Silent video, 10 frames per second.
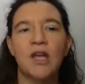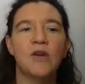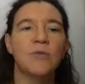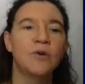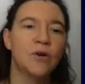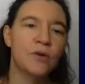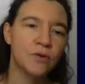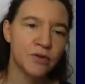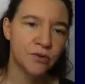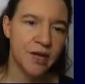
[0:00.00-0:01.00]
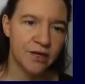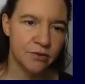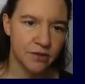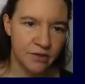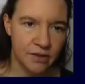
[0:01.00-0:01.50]
it would also get
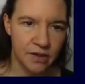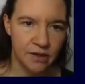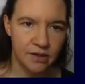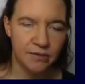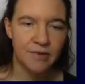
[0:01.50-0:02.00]
you CR.